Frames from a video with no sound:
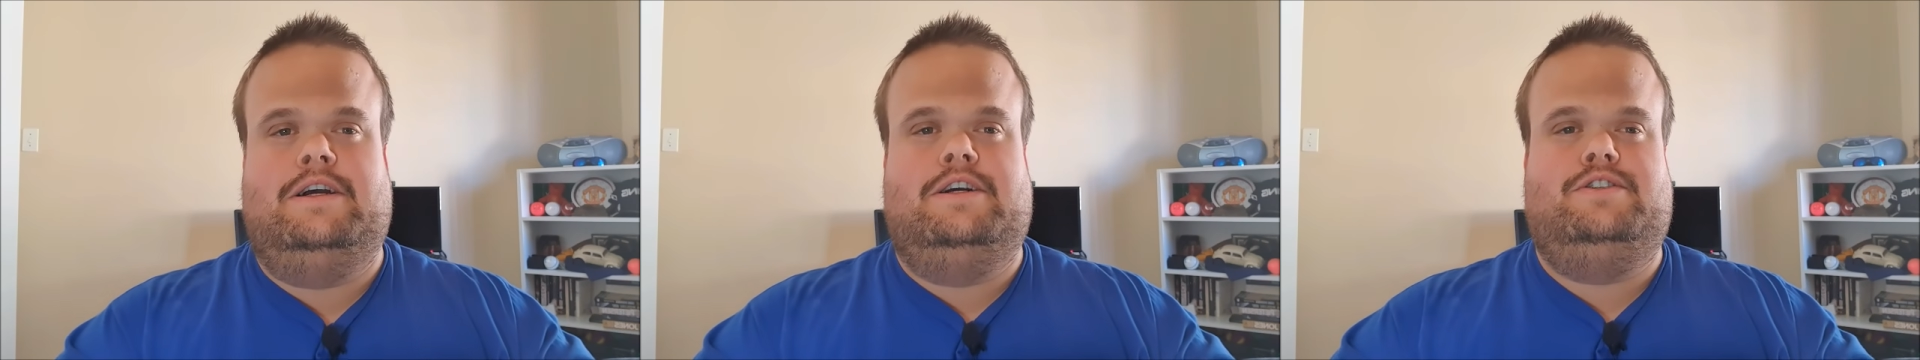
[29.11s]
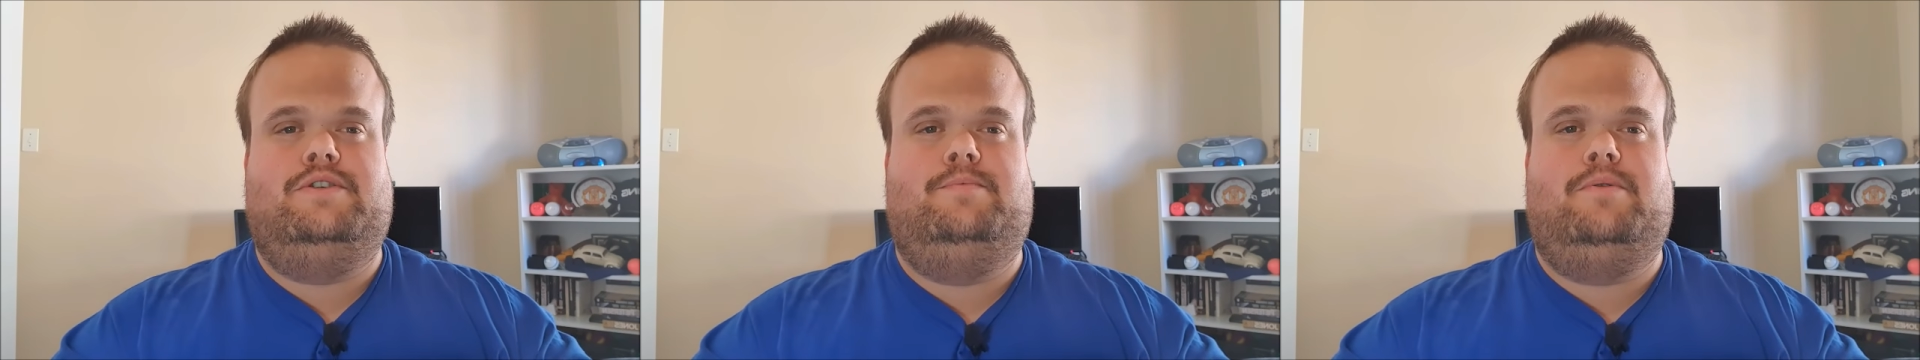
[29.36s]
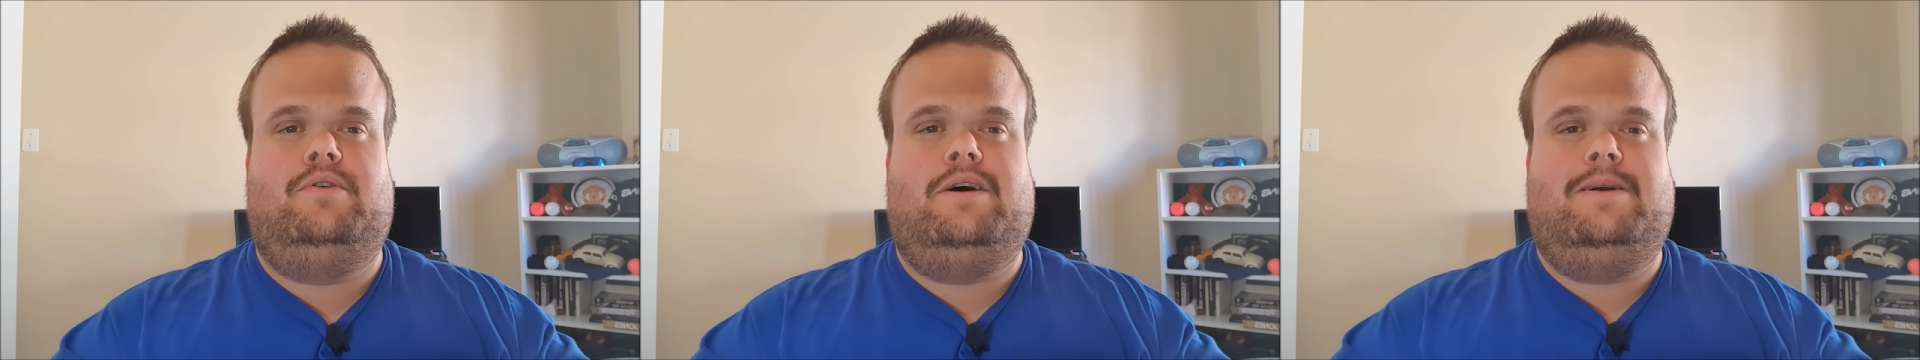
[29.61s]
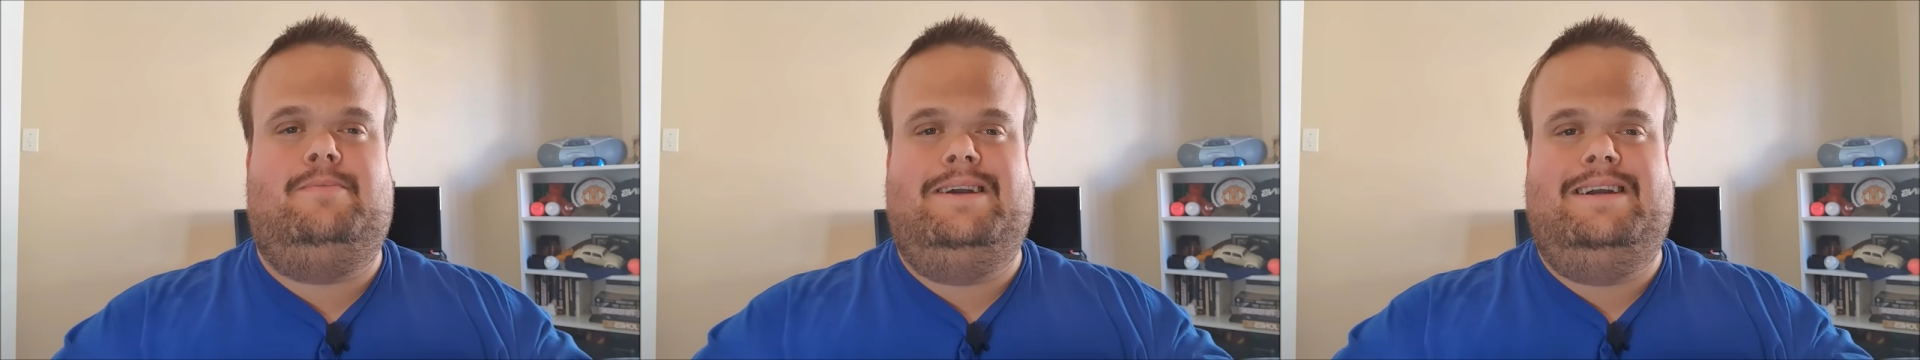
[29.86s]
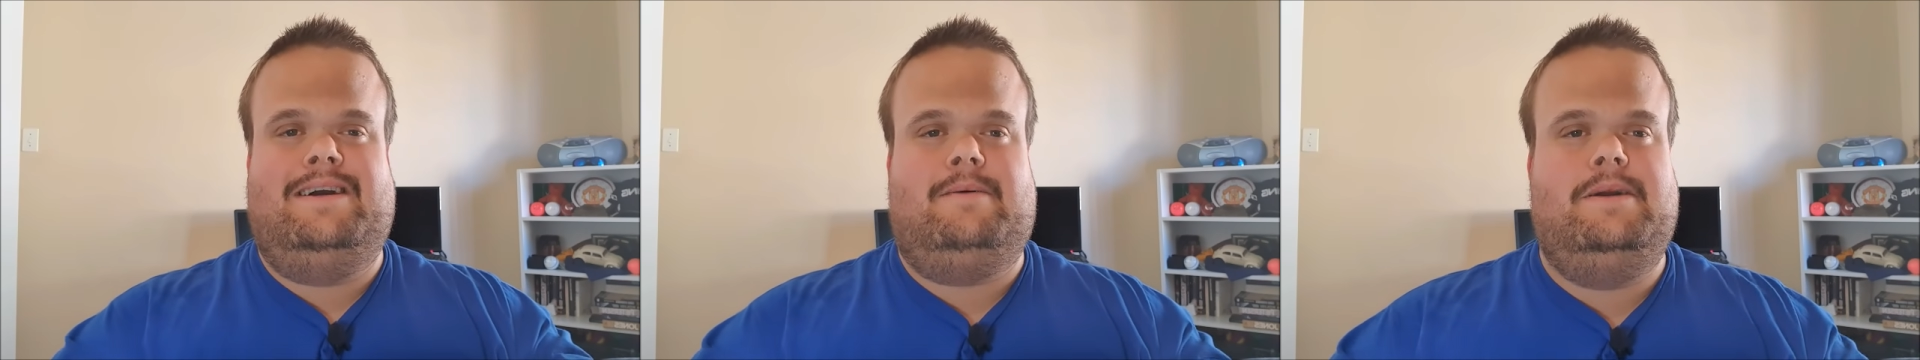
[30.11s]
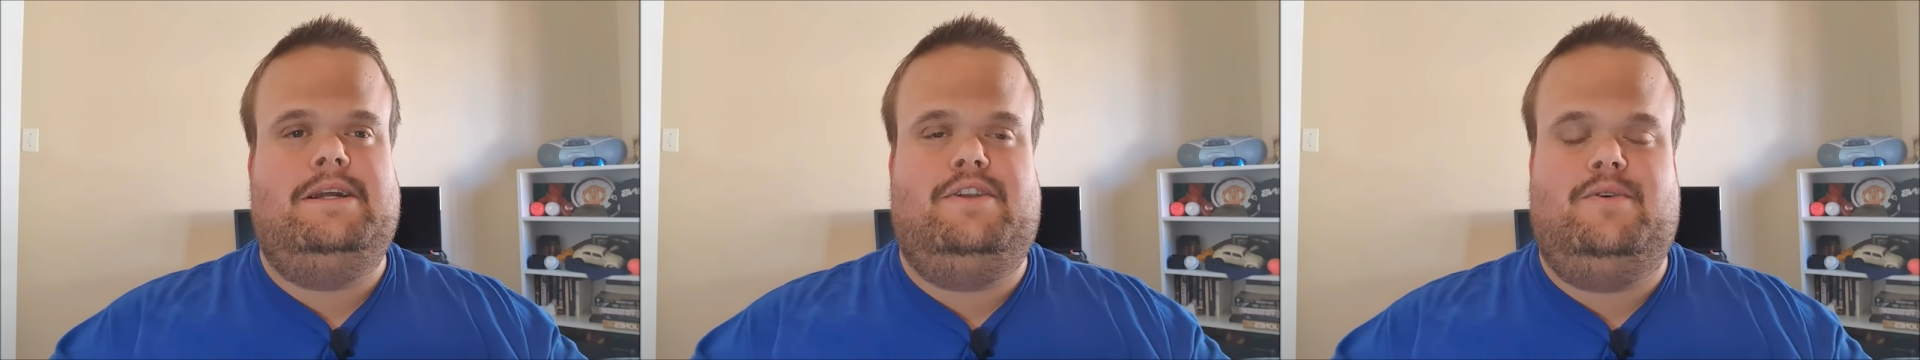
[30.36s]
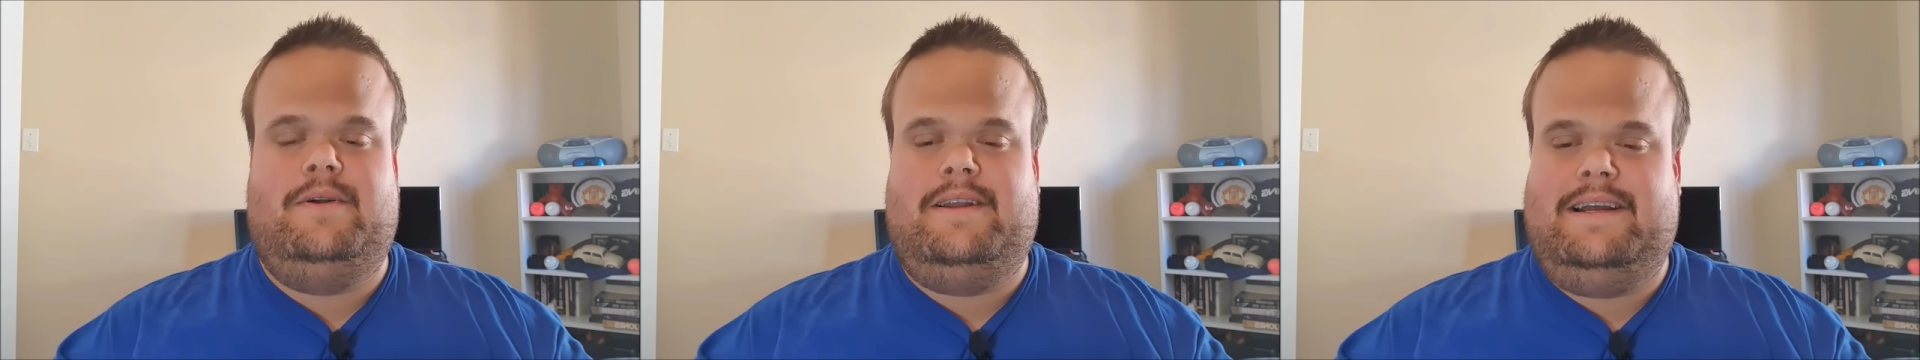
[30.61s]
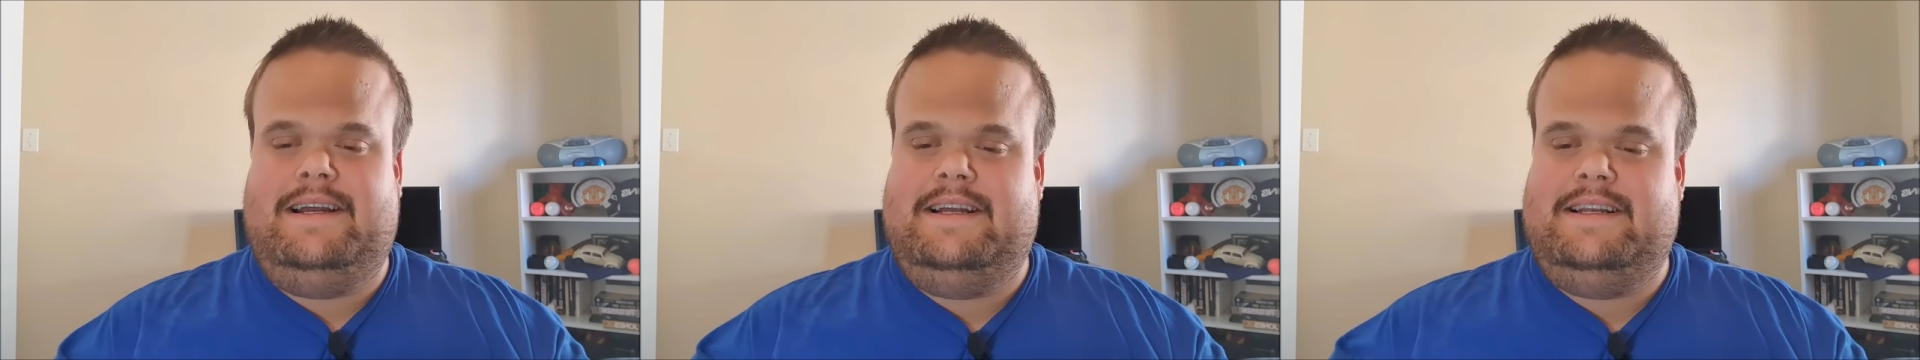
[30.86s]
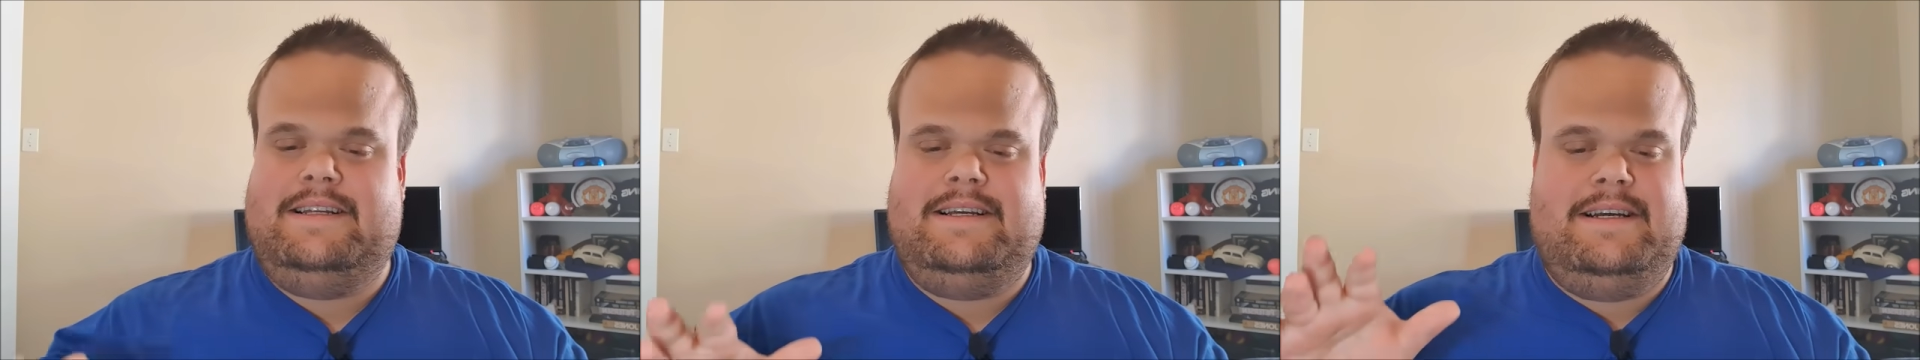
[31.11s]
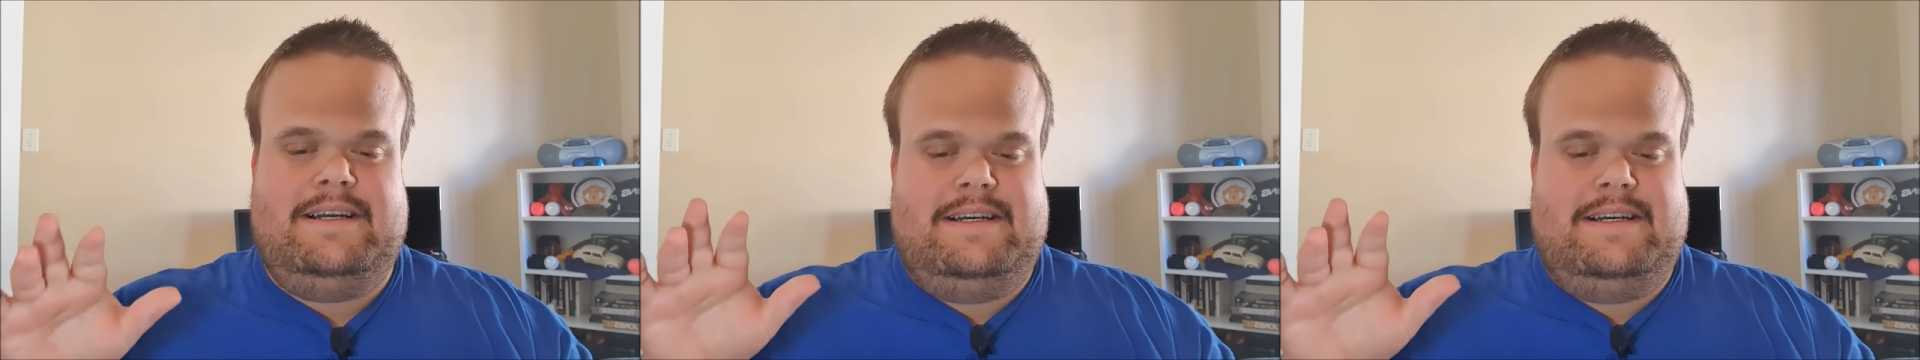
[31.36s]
Super Rugby coming to an end,